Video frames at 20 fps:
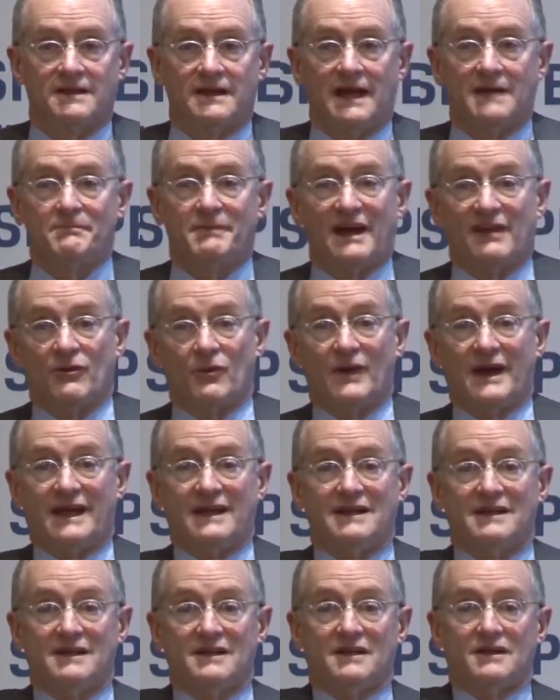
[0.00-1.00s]
And by the
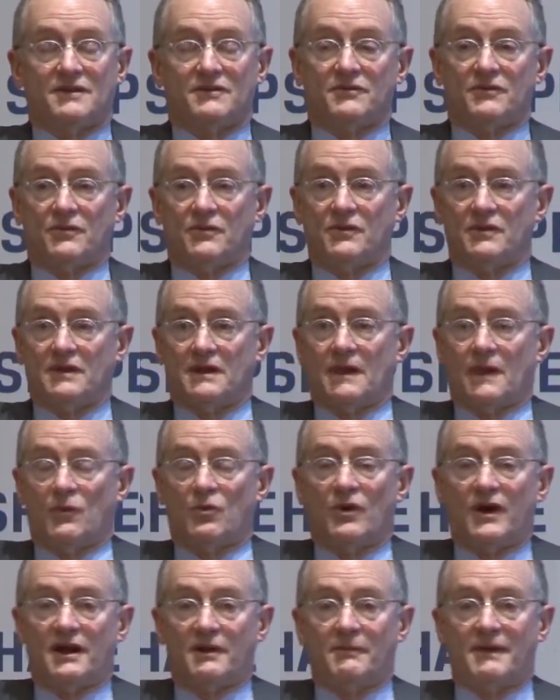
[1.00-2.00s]
way,
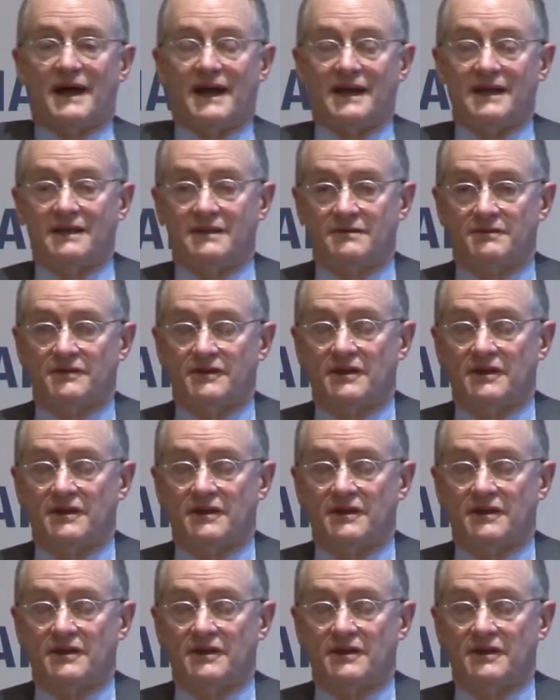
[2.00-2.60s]
one of my,